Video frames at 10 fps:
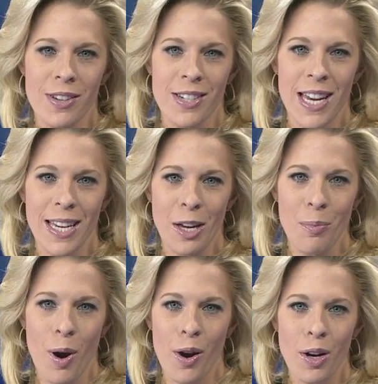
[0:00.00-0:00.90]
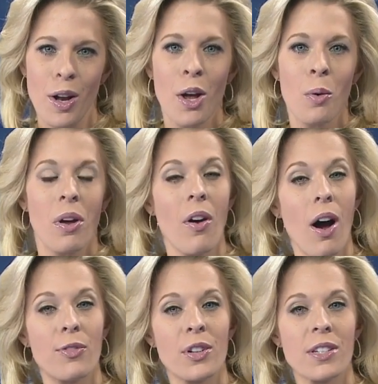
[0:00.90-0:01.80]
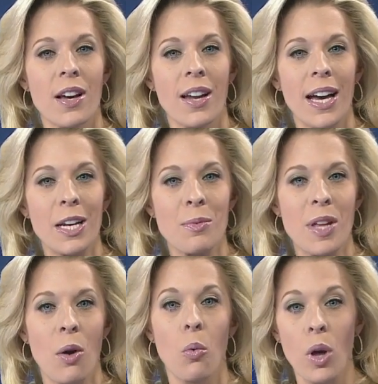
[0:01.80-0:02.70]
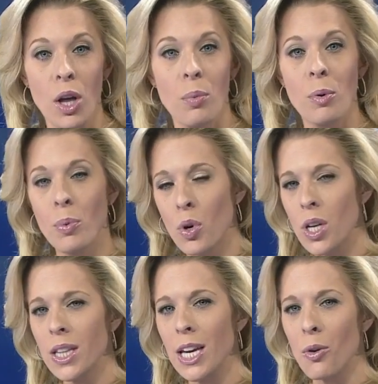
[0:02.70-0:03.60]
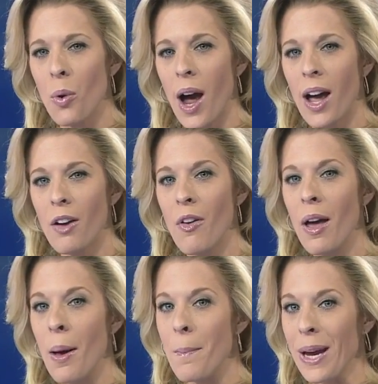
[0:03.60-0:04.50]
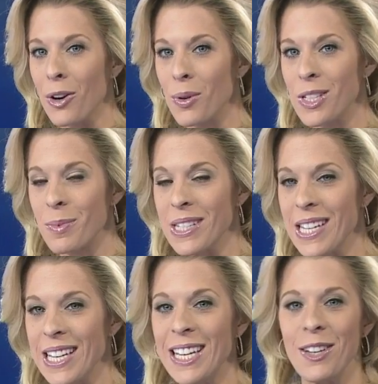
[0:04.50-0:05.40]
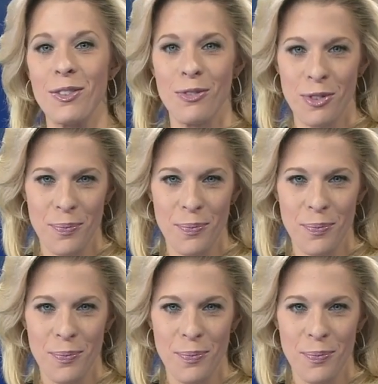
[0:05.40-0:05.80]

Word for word: are taking part with offers on items that will purportedly arrive by Christmas Eve.